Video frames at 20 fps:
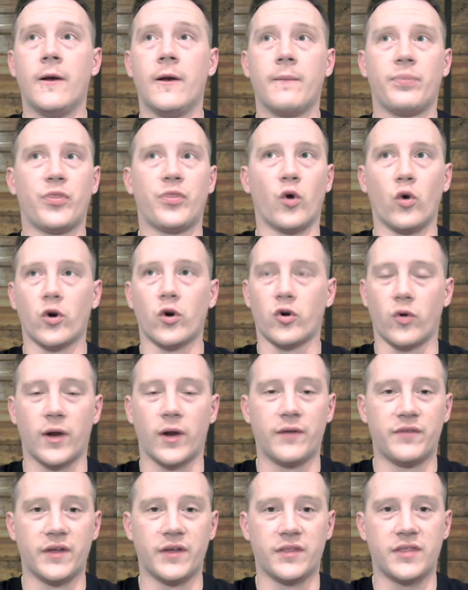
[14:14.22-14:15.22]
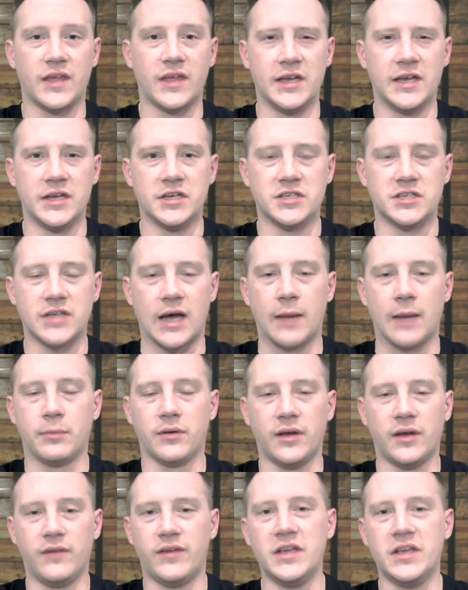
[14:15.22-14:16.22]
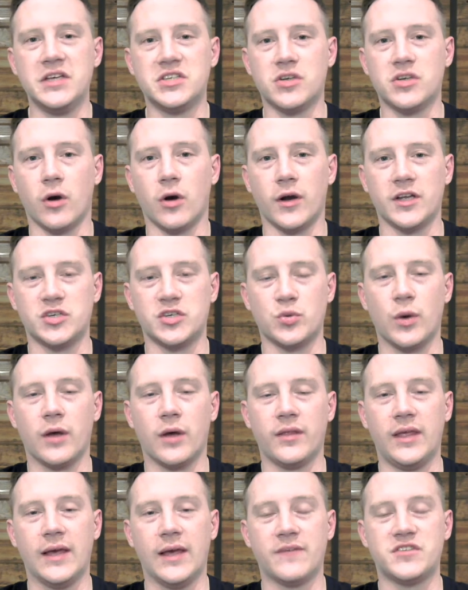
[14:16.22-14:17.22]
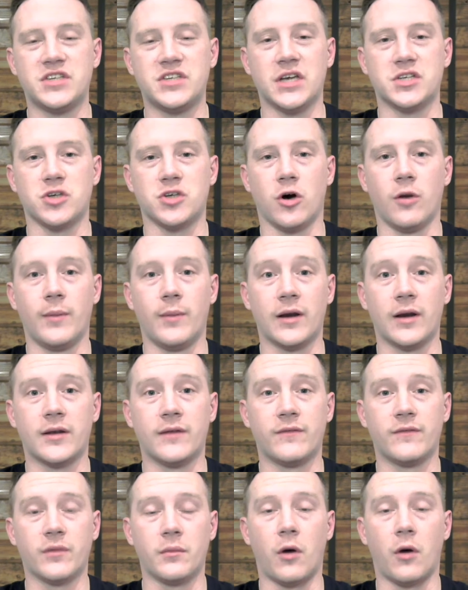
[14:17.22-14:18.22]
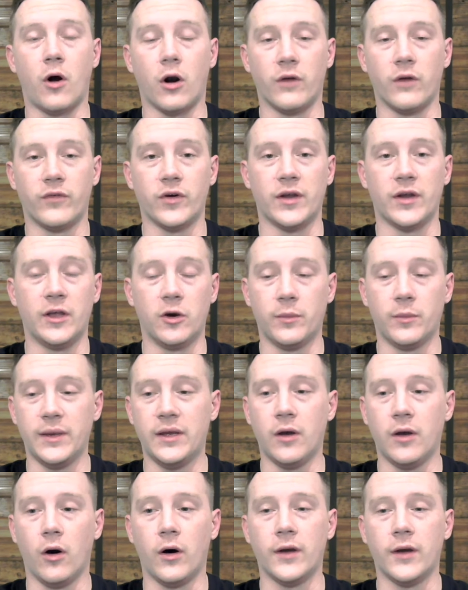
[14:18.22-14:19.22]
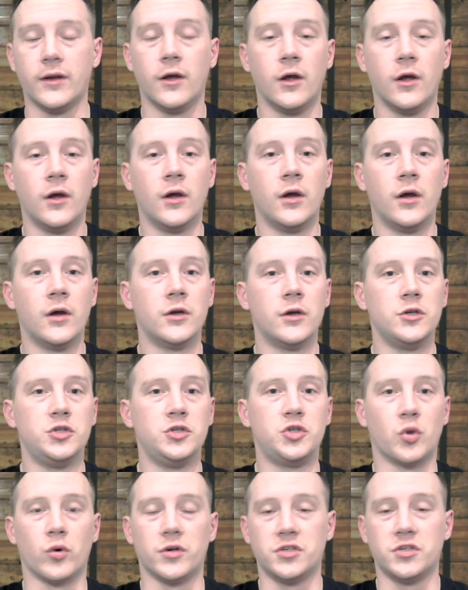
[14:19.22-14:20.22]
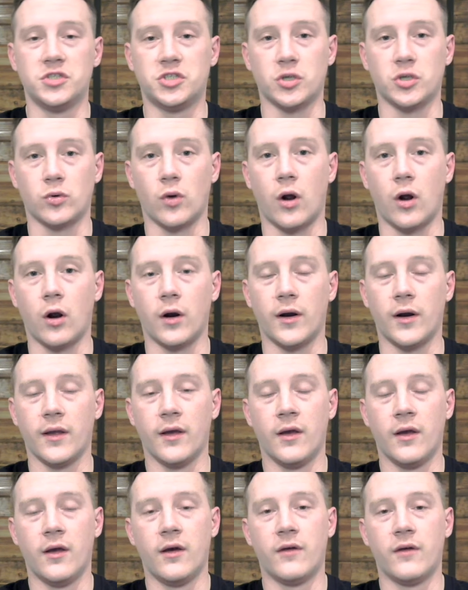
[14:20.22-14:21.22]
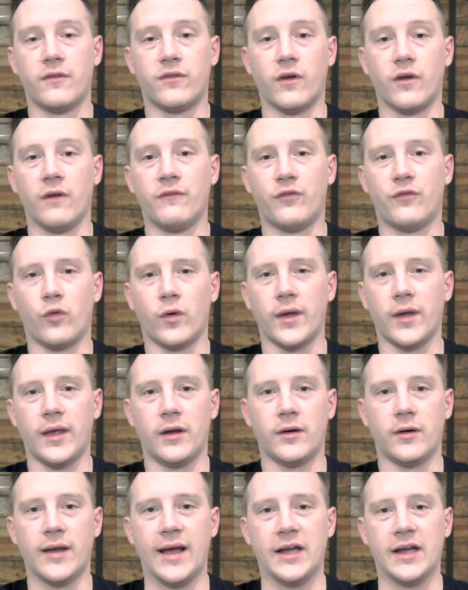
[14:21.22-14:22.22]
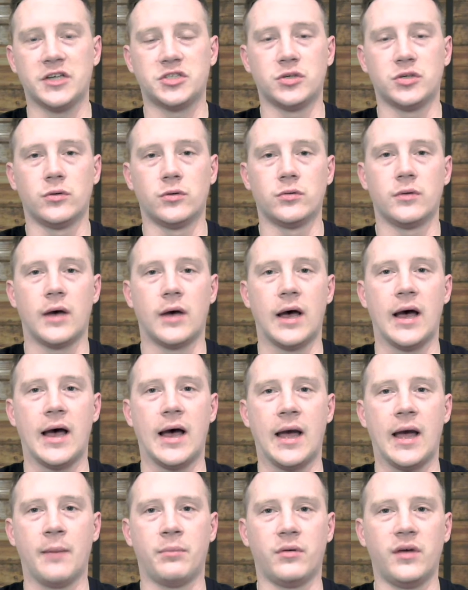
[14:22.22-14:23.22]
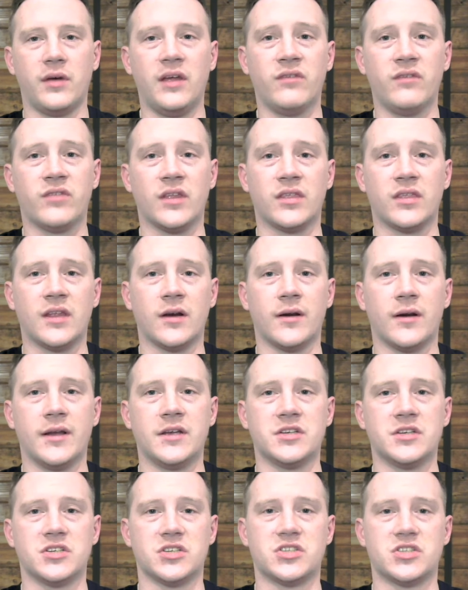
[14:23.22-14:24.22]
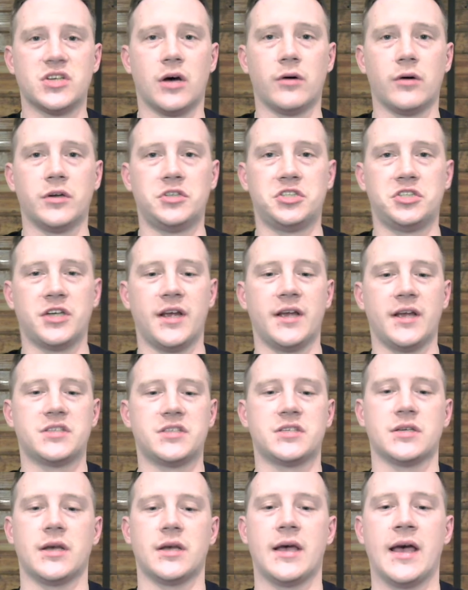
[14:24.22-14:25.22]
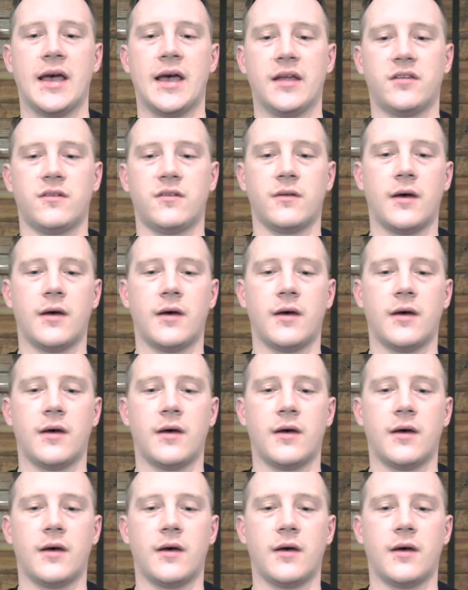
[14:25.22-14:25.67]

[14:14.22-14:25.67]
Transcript: Thor Griffith is, I believe he's gone as well. The FCS All-American from Harvard, he'll be gone. Jordan Gerard from Florida International, I believe that there is a solid chance at